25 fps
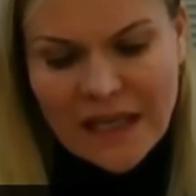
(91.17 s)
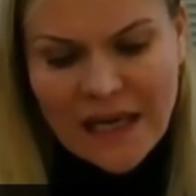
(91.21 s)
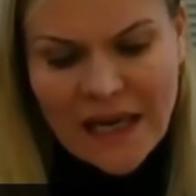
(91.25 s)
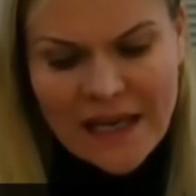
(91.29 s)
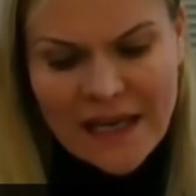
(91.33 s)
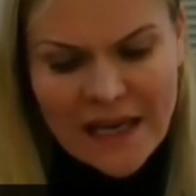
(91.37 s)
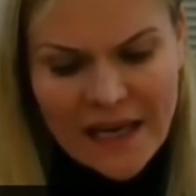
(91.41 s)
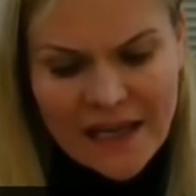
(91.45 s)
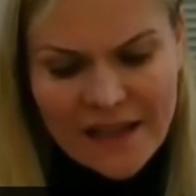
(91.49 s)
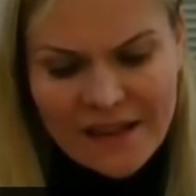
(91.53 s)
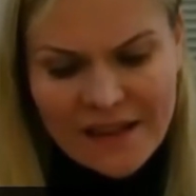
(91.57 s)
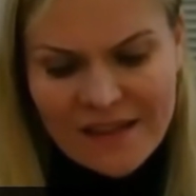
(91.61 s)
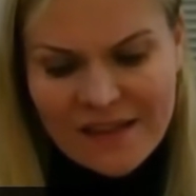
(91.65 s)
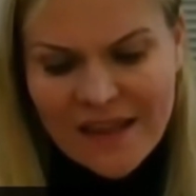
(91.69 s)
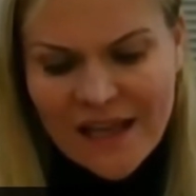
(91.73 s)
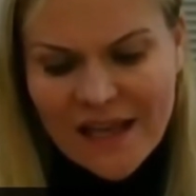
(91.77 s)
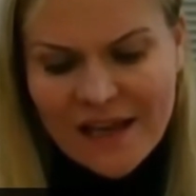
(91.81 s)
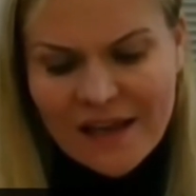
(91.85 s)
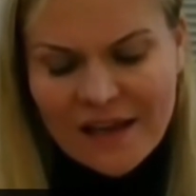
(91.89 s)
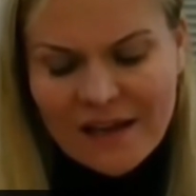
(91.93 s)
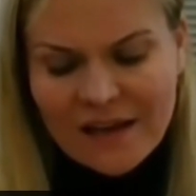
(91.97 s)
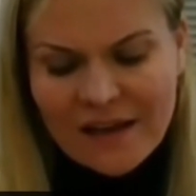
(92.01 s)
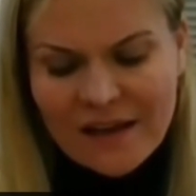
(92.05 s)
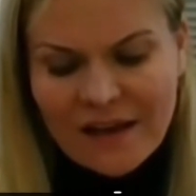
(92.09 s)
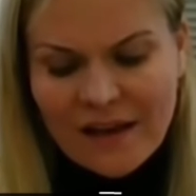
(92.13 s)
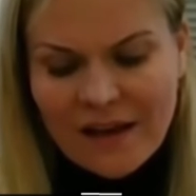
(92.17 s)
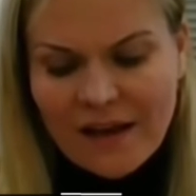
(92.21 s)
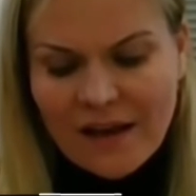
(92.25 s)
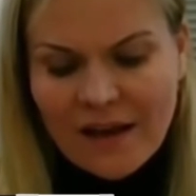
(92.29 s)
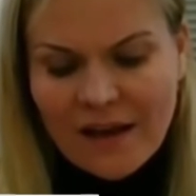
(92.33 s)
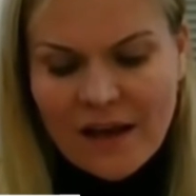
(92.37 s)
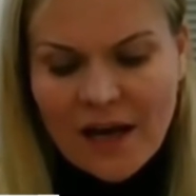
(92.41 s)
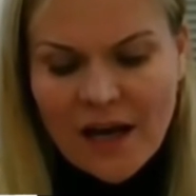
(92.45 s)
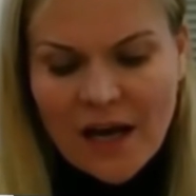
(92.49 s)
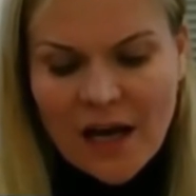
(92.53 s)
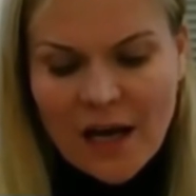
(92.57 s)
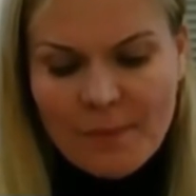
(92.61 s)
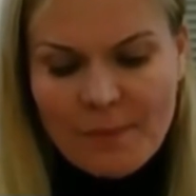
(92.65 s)
And I think
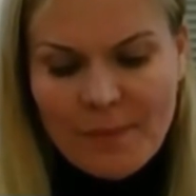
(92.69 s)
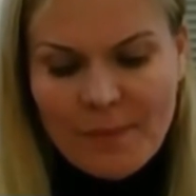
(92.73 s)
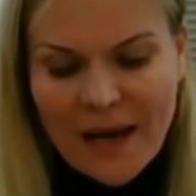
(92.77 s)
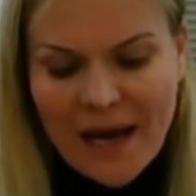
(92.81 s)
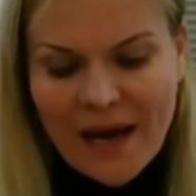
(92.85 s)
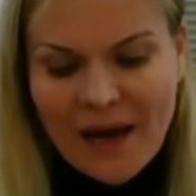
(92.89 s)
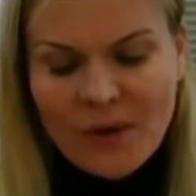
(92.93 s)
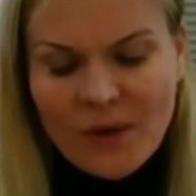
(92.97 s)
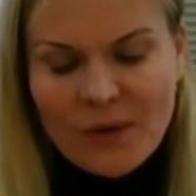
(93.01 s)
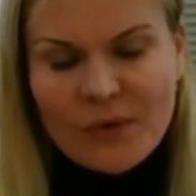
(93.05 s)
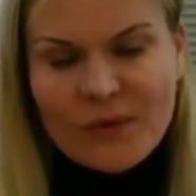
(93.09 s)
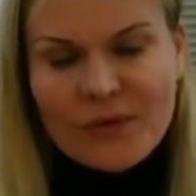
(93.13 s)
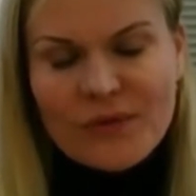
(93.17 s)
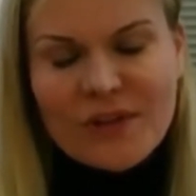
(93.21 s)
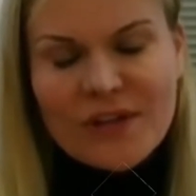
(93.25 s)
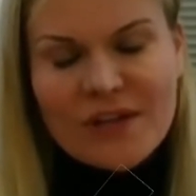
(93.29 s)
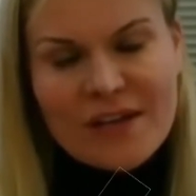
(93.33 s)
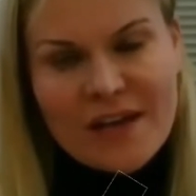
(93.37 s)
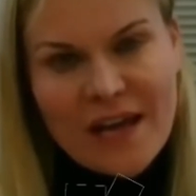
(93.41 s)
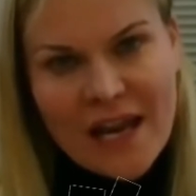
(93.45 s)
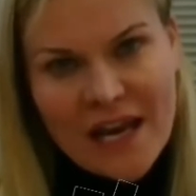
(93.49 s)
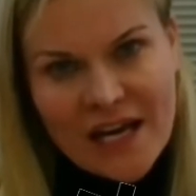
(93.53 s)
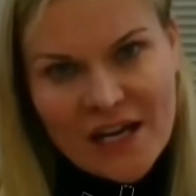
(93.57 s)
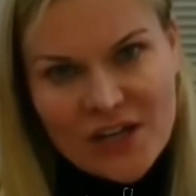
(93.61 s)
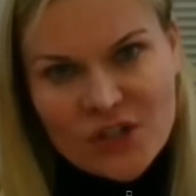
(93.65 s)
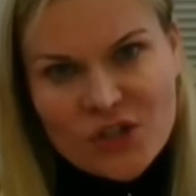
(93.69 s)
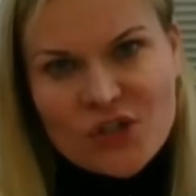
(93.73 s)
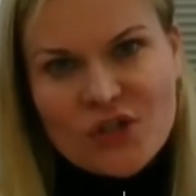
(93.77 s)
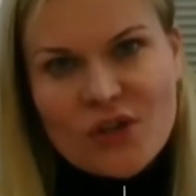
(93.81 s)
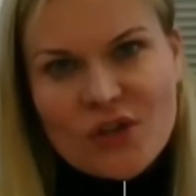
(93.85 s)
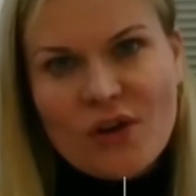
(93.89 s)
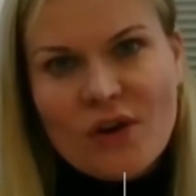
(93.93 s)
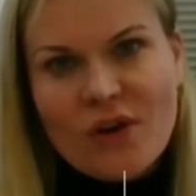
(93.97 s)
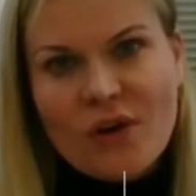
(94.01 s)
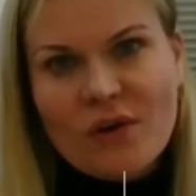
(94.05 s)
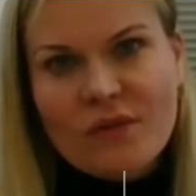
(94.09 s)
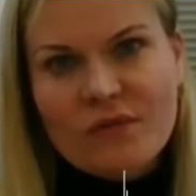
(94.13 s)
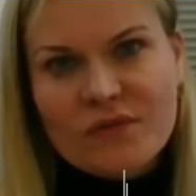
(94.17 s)
about the
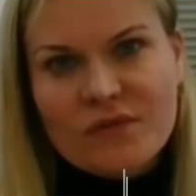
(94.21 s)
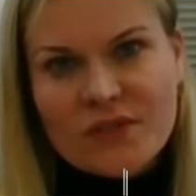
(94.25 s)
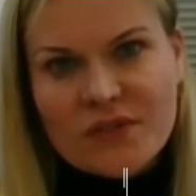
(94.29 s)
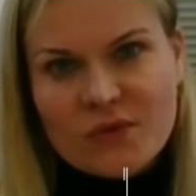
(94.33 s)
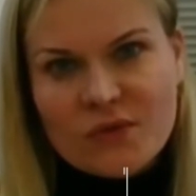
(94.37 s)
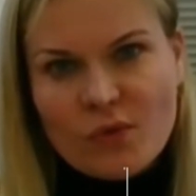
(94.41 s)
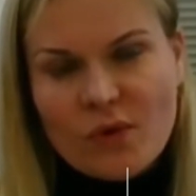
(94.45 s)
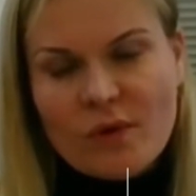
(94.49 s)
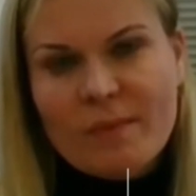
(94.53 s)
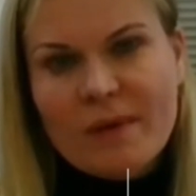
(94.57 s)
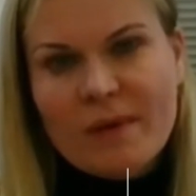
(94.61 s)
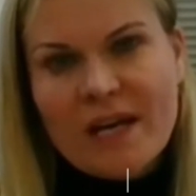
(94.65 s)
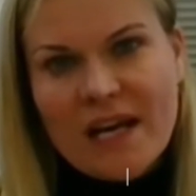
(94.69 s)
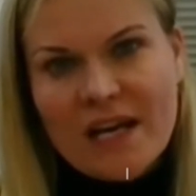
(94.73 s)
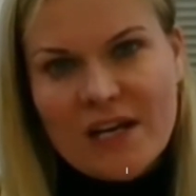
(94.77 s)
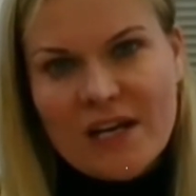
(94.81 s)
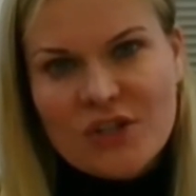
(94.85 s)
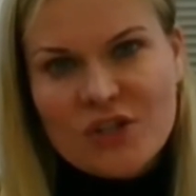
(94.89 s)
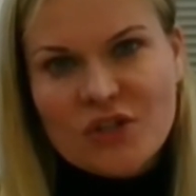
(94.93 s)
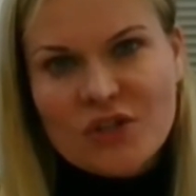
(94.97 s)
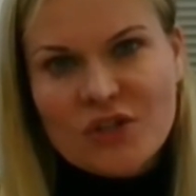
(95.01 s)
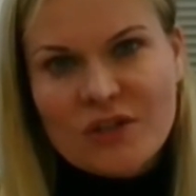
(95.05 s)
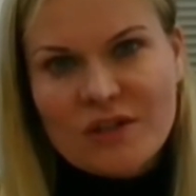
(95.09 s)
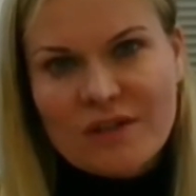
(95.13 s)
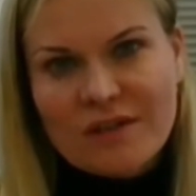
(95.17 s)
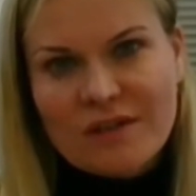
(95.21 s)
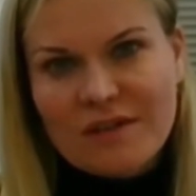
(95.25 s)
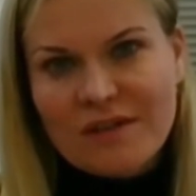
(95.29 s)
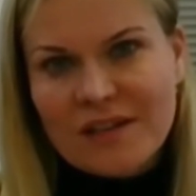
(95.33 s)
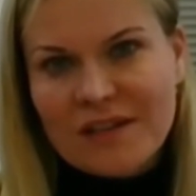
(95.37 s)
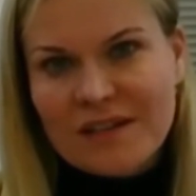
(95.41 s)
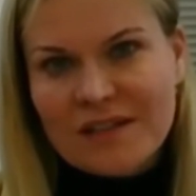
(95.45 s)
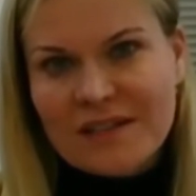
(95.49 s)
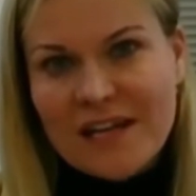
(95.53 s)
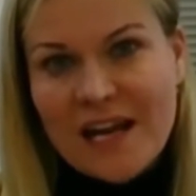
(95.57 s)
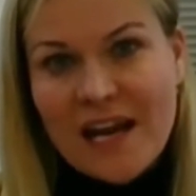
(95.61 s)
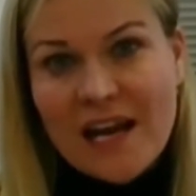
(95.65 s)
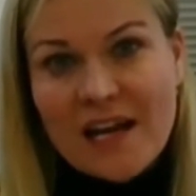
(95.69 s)
nature of discrimination
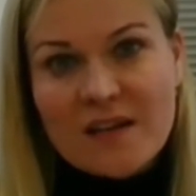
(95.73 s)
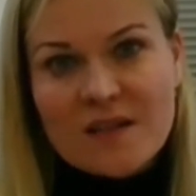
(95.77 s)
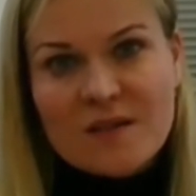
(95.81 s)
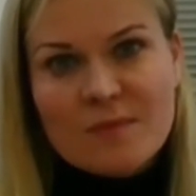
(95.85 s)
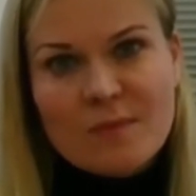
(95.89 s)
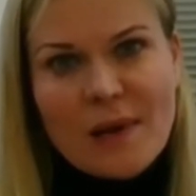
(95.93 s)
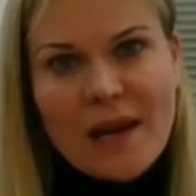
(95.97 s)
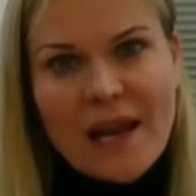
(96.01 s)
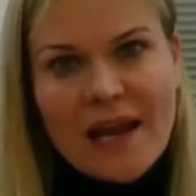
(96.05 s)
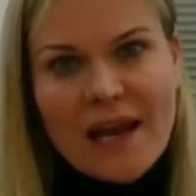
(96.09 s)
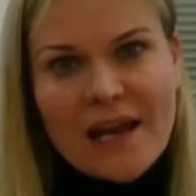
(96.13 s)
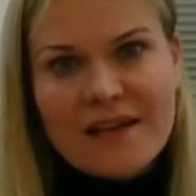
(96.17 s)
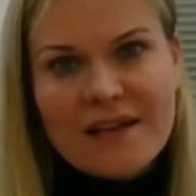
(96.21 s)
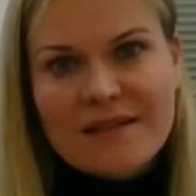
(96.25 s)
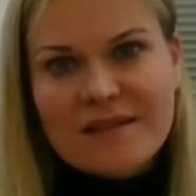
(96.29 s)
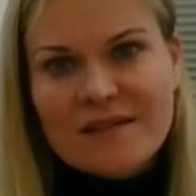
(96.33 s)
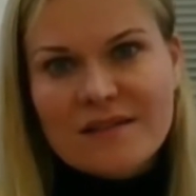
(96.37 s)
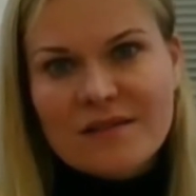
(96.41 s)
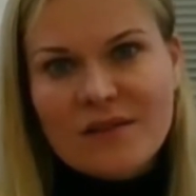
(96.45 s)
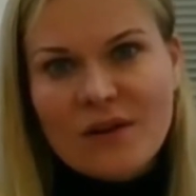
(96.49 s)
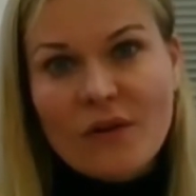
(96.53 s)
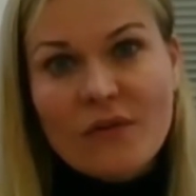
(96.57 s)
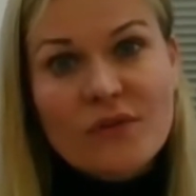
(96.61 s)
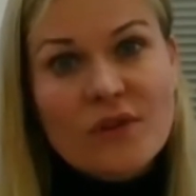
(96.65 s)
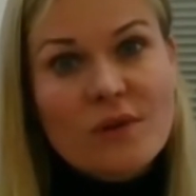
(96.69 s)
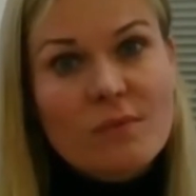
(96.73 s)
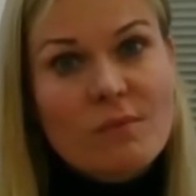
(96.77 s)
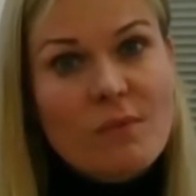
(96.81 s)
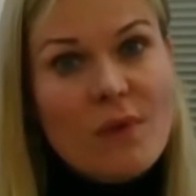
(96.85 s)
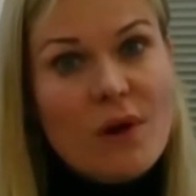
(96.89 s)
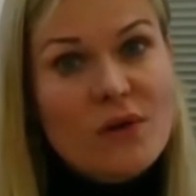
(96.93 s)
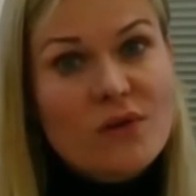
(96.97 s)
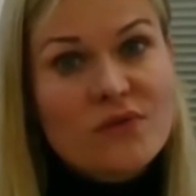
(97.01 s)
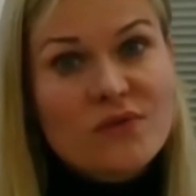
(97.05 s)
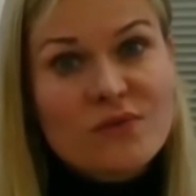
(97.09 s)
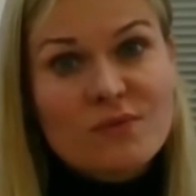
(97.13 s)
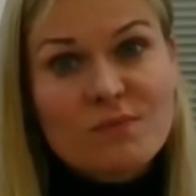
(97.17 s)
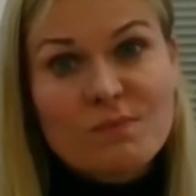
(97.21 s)
that takes place, of the
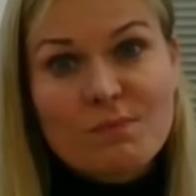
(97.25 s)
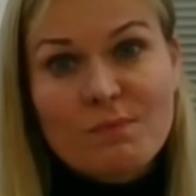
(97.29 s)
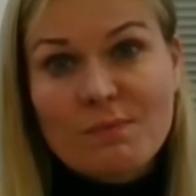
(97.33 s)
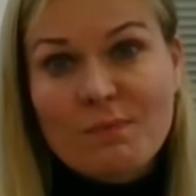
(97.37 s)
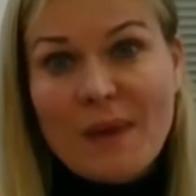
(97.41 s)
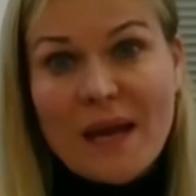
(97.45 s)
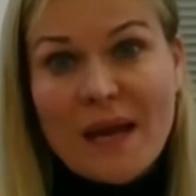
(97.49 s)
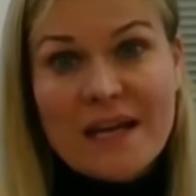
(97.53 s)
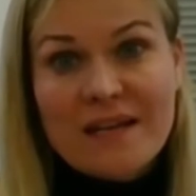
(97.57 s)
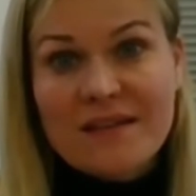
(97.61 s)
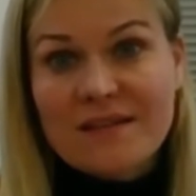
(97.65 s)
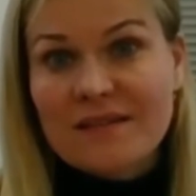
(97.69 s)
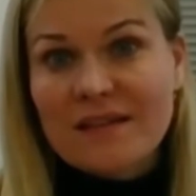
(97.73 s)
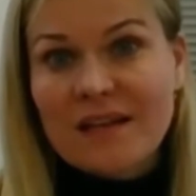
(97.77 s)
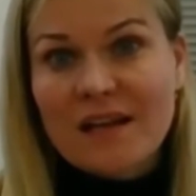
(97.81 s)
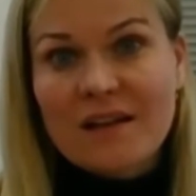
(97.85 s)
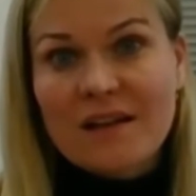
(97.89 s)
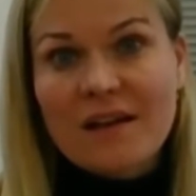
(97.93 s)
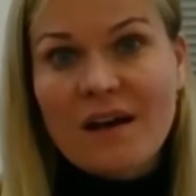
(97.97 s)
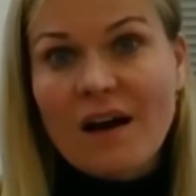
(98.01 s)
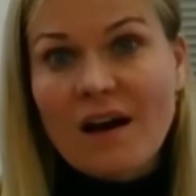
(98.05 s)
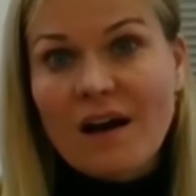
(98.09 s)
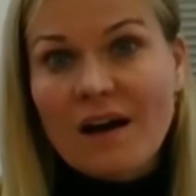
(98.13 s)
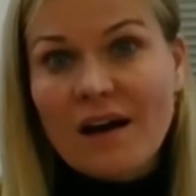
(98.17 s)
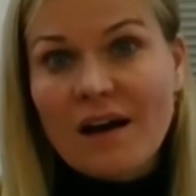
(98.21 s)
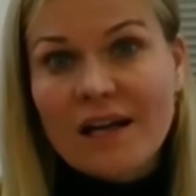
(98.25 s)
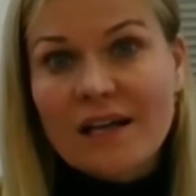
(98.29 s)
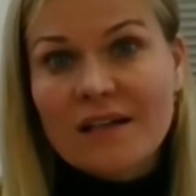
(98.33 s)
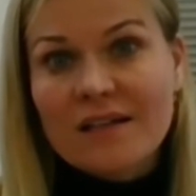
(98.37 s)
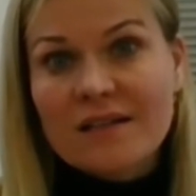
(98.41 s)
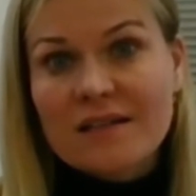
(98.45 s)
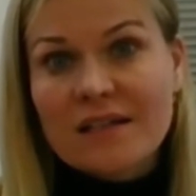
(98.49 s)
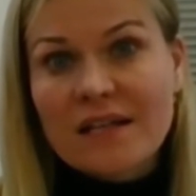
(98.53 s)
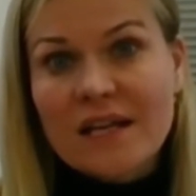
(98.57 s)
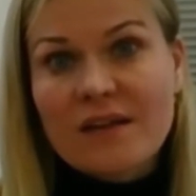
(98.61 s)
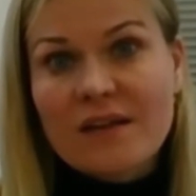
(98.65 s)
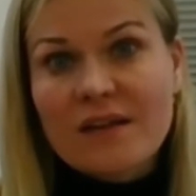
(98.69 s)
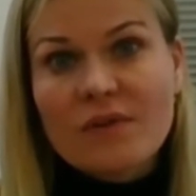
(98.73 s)
most basic
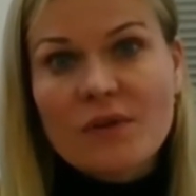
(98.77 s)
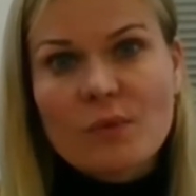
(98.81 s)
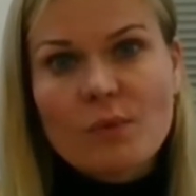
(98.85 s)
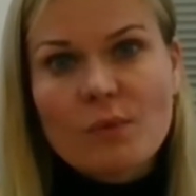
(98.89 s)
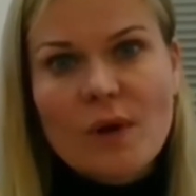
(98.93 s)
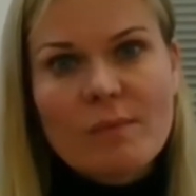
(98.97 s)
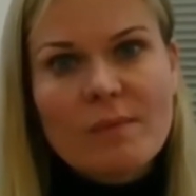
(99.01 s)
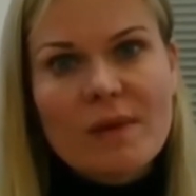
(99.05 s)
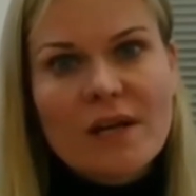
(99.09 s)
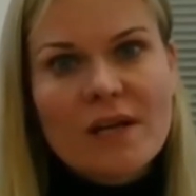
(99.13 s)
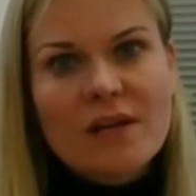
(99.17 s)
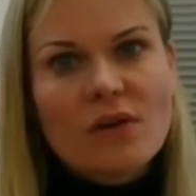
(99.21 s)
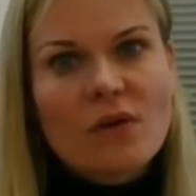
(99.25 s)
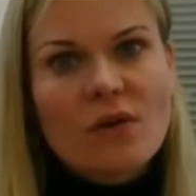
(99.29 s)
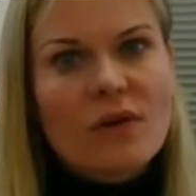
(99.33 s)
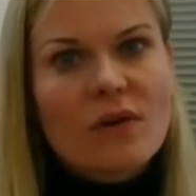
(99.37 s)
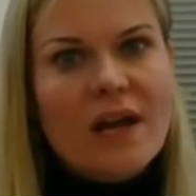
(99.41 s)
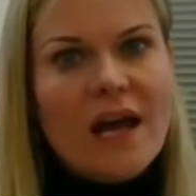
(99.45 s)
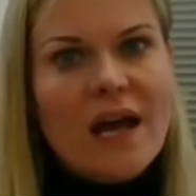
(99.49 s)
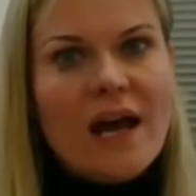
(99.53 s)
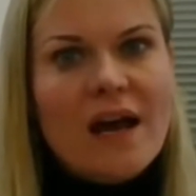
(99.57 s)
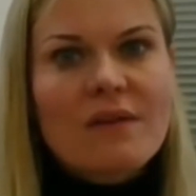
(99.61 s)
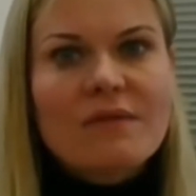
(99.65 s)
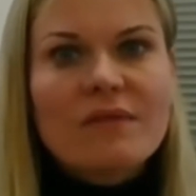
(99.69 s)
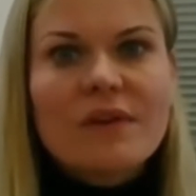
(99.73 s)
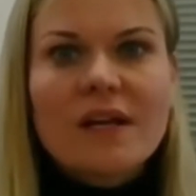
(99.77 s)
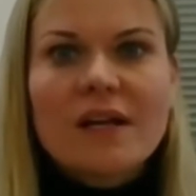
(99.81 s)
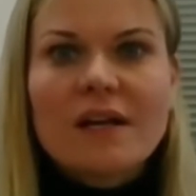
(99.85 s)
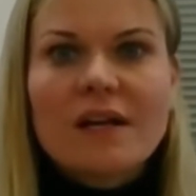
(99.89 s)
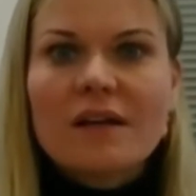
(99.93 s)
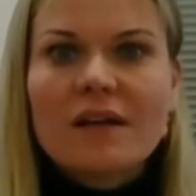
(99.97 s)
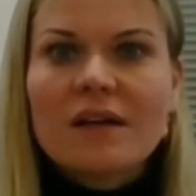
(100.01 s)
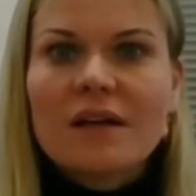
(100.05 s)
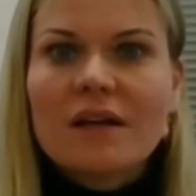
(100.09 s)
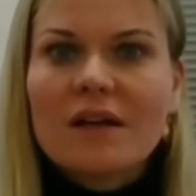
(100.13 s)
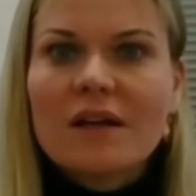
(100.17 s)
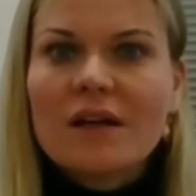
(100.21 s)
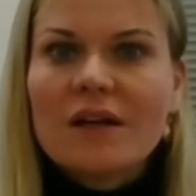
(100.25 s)
kind, even women not
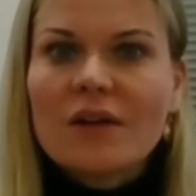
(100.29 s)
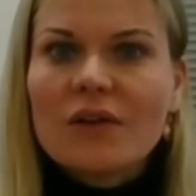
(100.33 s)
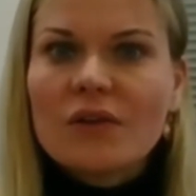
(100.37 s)
having